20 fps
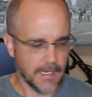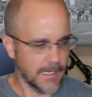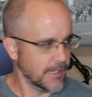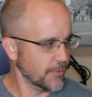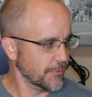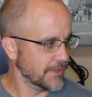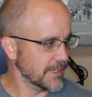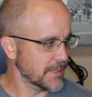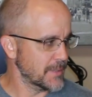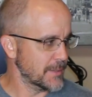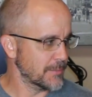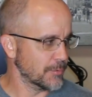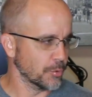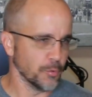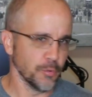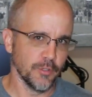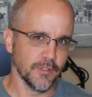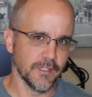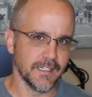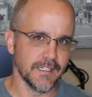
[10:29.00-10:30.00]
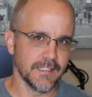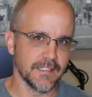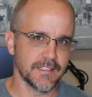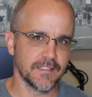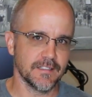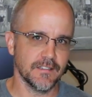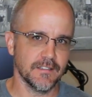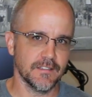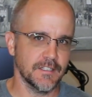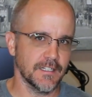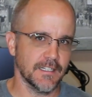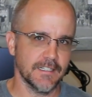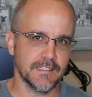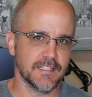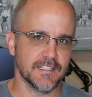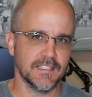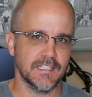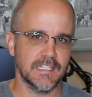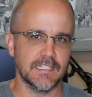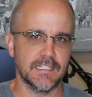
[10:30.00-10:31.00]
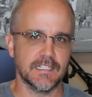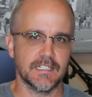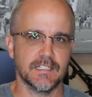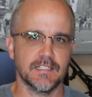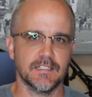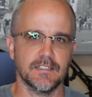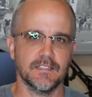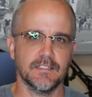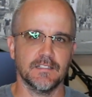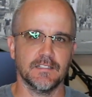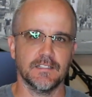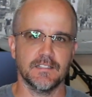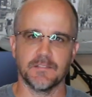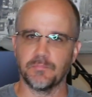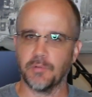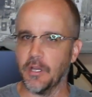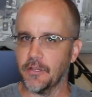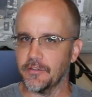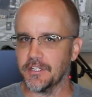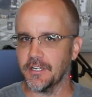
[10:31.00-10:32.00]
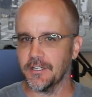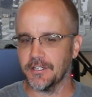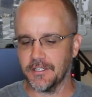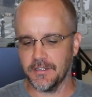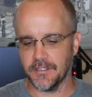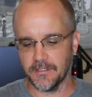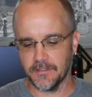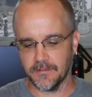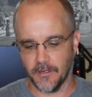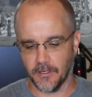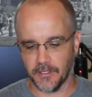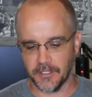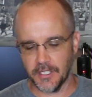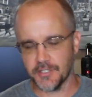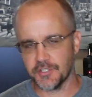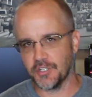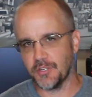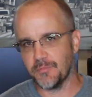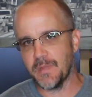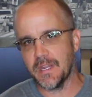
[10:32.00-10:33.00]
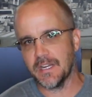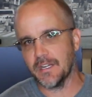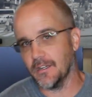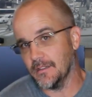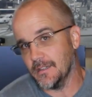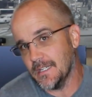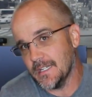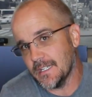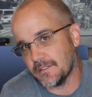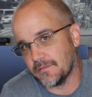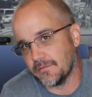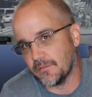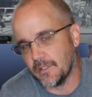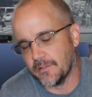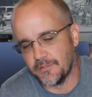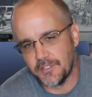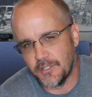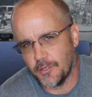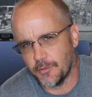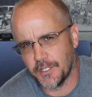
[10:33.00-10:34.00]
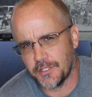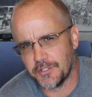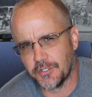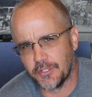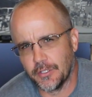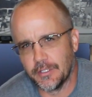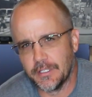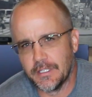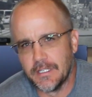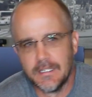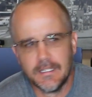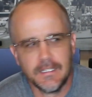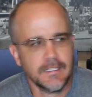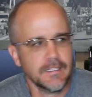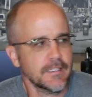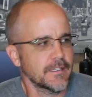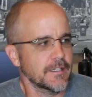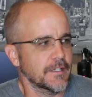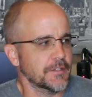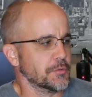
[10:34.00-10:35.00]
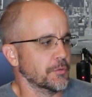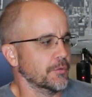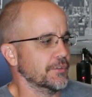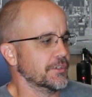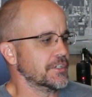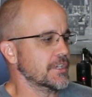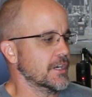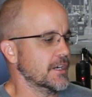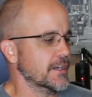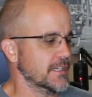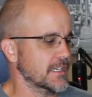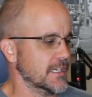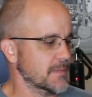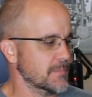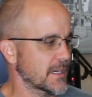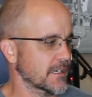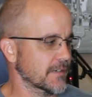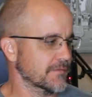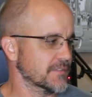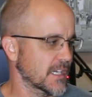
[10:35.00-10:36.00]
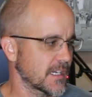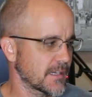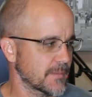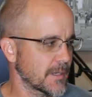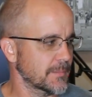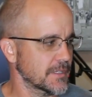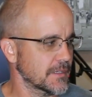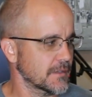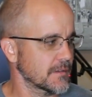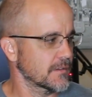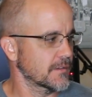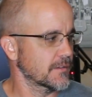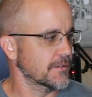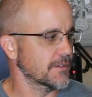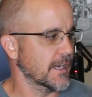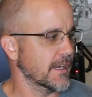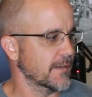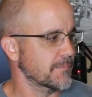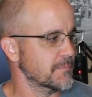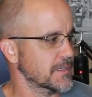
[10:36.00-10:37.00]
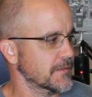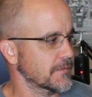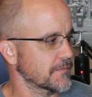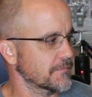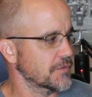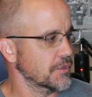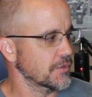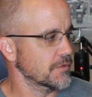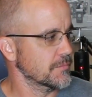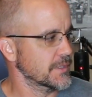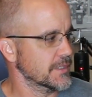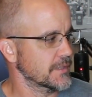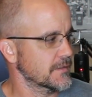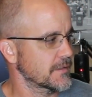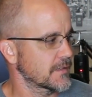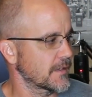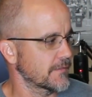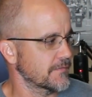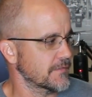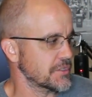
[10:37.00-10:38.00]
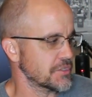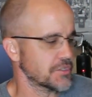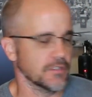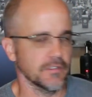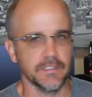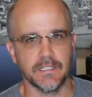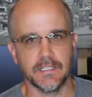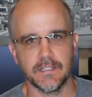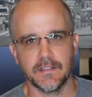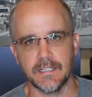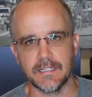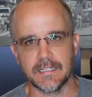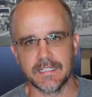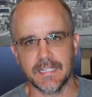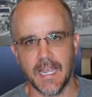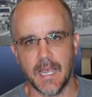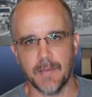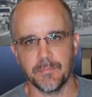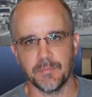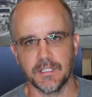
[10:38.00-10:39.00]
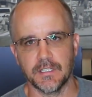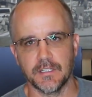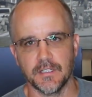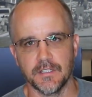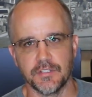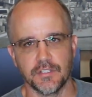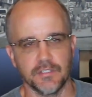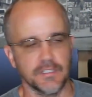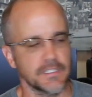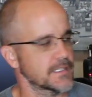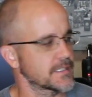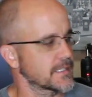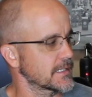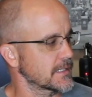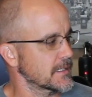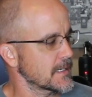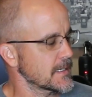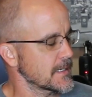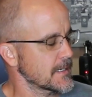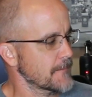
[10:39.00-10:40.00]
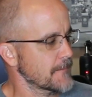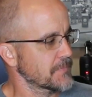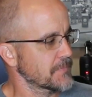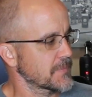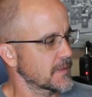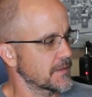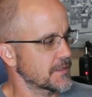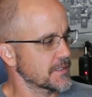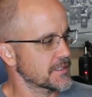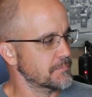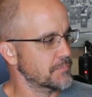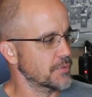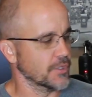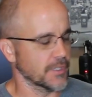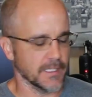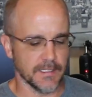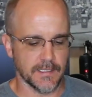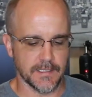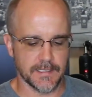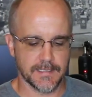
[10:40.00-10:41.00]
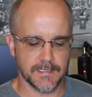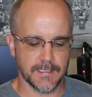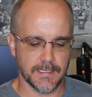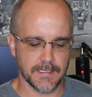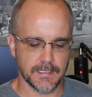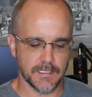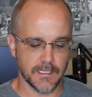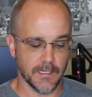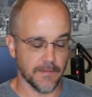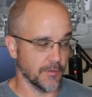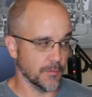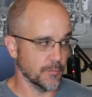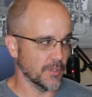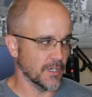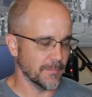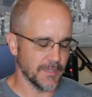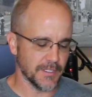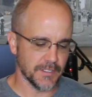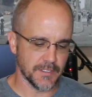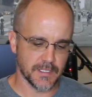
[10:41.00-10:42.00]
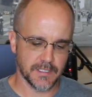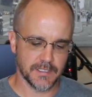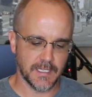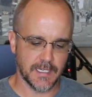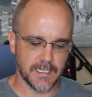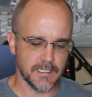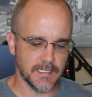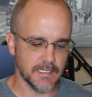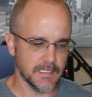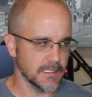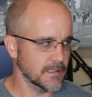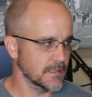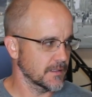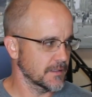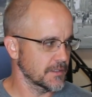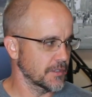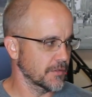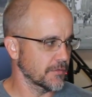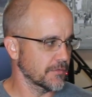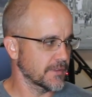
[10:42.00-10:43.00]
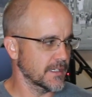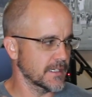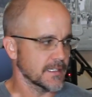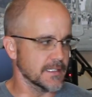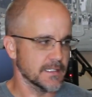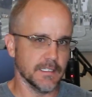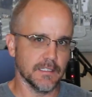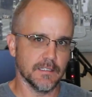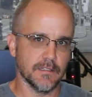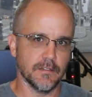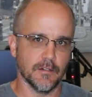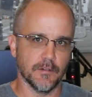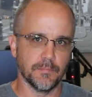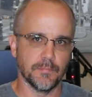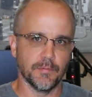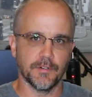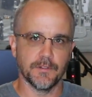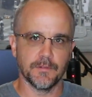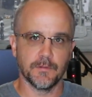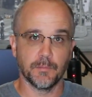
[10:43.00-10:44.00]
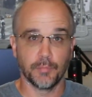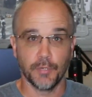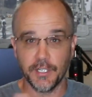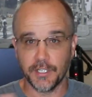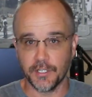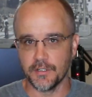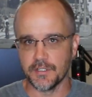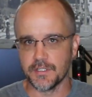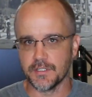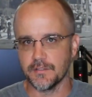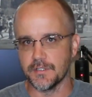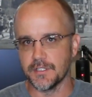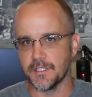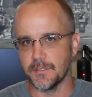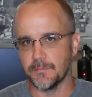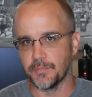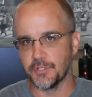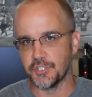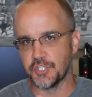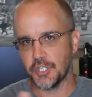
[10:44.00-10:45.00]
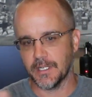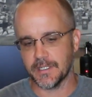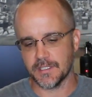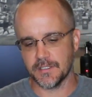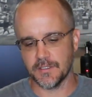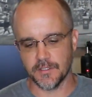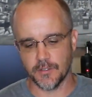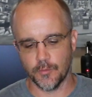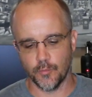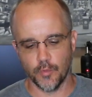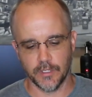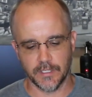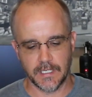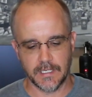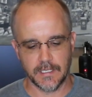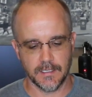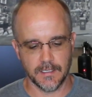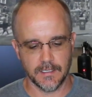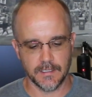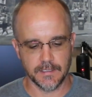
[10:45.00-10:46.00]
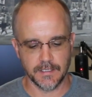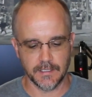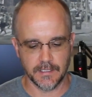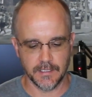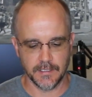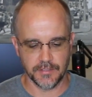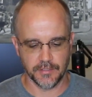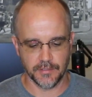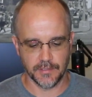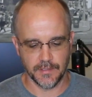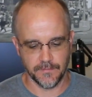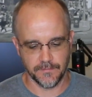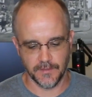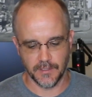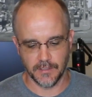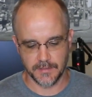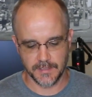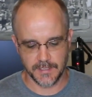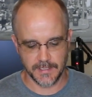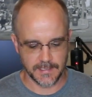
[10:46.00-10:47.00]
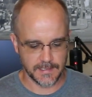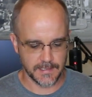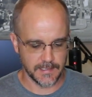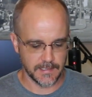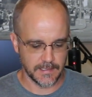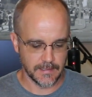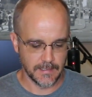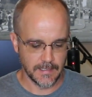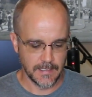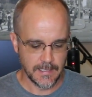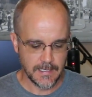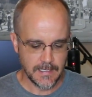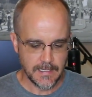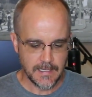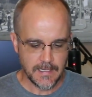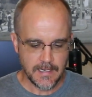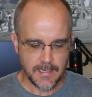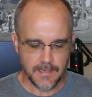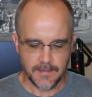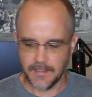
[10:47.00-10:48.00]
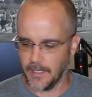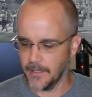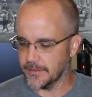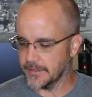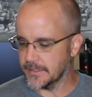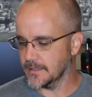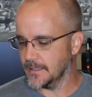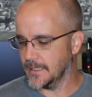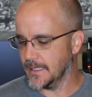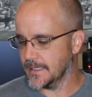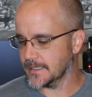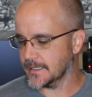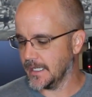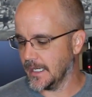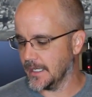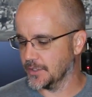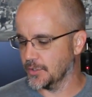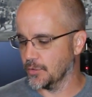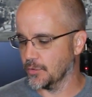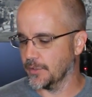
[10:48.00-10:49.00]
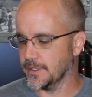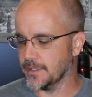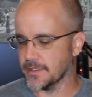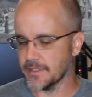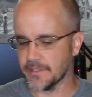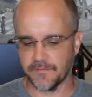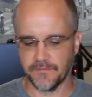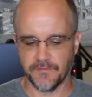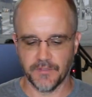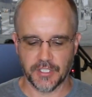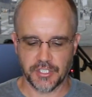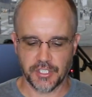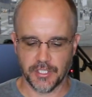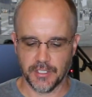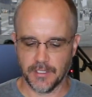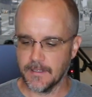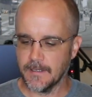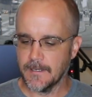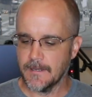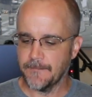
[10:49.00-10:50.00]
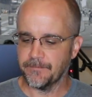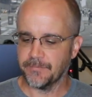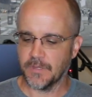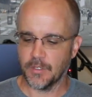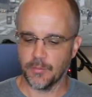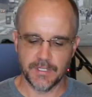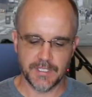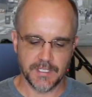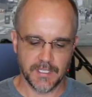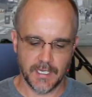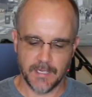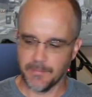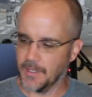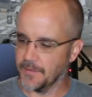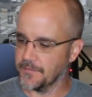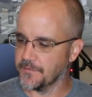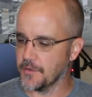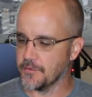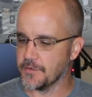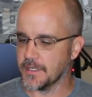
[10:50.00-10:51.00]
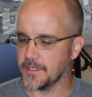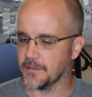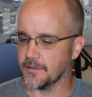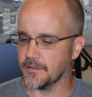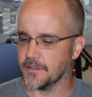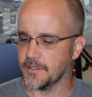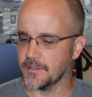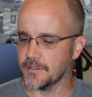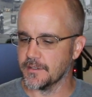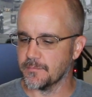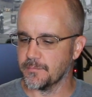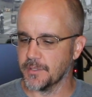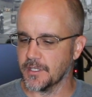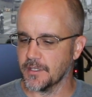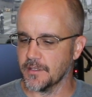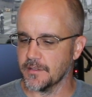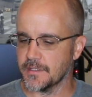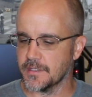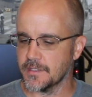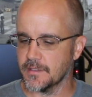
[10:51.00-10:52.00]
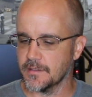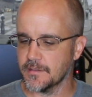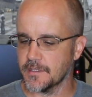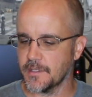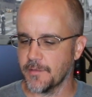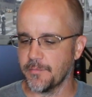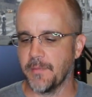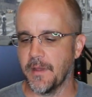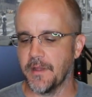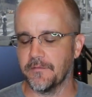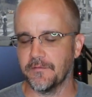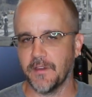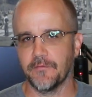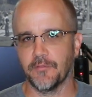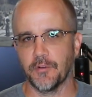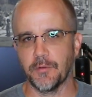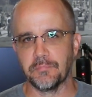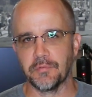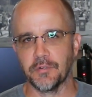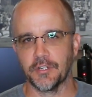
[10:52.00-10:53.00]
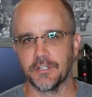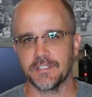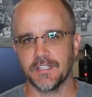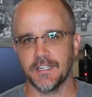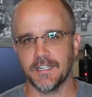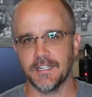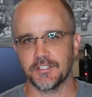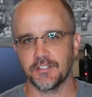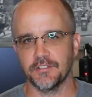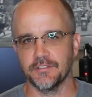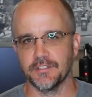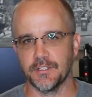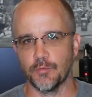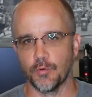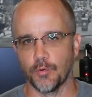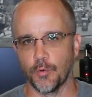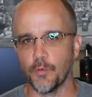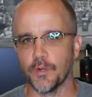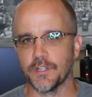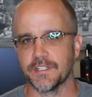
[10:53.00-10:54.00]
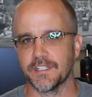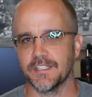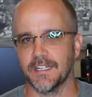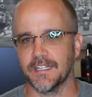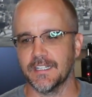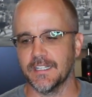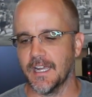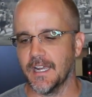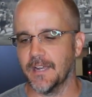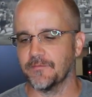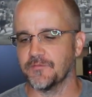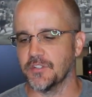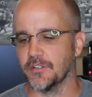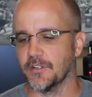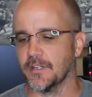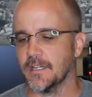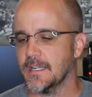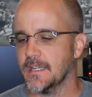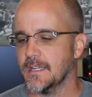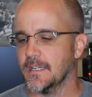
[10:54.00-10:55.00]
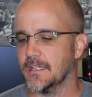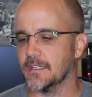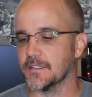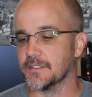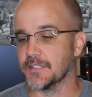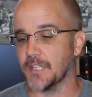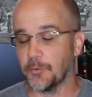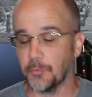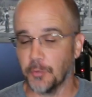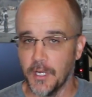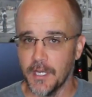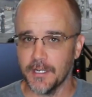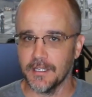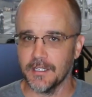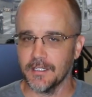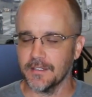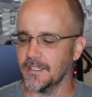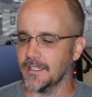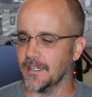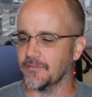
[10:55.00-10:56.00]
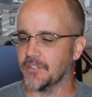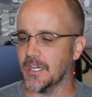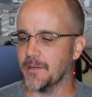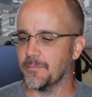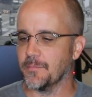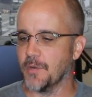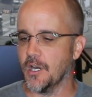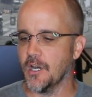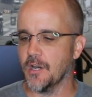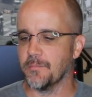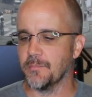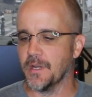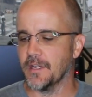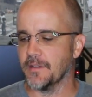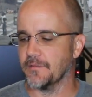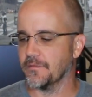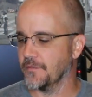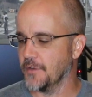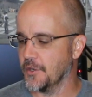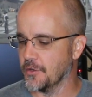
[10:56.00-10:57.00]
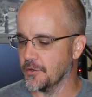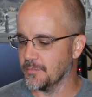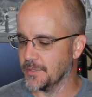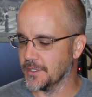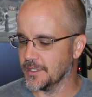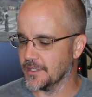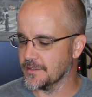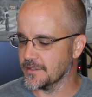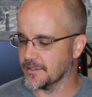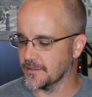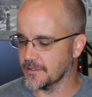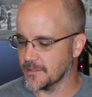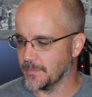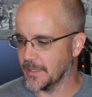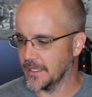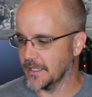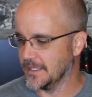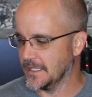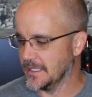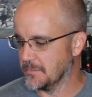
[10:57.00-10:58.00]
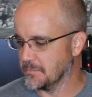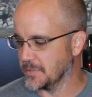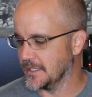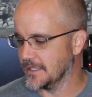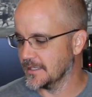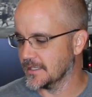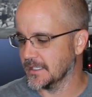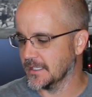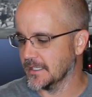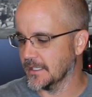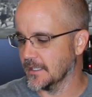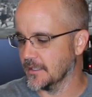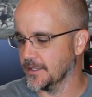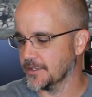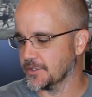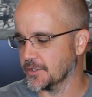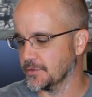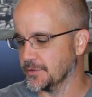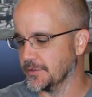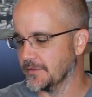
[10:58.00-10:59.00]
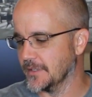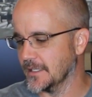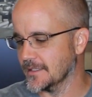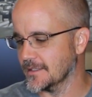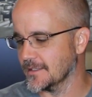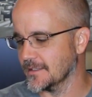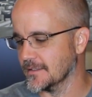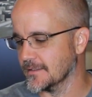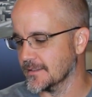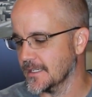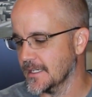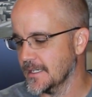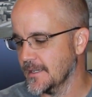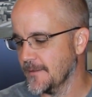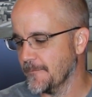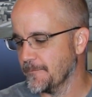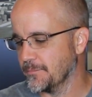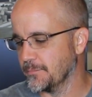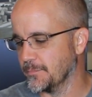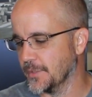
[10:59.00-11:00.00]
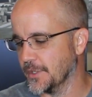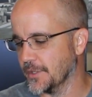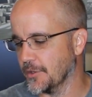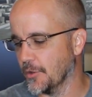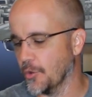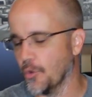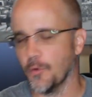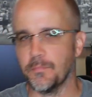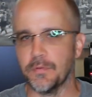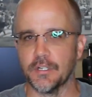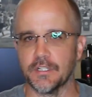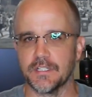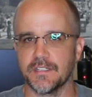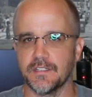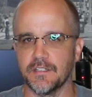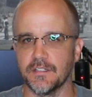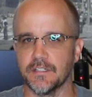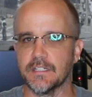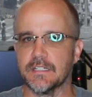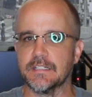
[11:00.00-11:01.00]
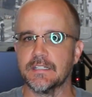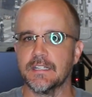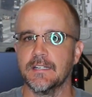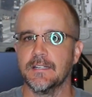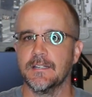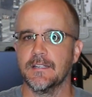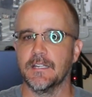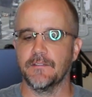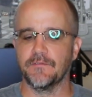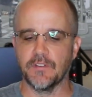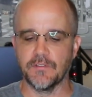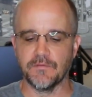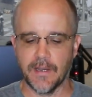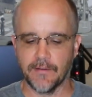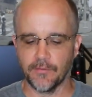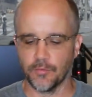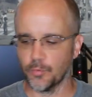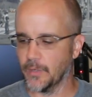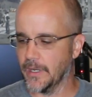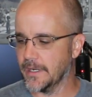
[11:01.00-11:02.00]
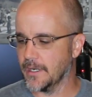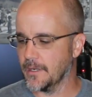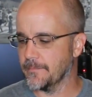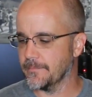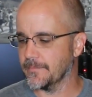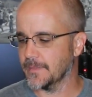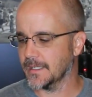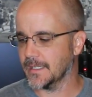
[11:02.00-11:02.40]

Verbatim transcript: I don't think people realize the United States is probably not going to, our country may not last forever. No country has really gone any amount of time. I mean, there have been a few, but eventually things happen in countries. And this book kind of sets up, from what I'm understanding, you know, things that are precursors and projections on what can cause a country to fail or succeed. Now, this last category is fiction. The reason I have my phone here is because some of my favorite books actually were one second after, and it's ironic that I've got them on my phone because it's about an EMP taking out electrical devices. But the whole book series if you've never read them,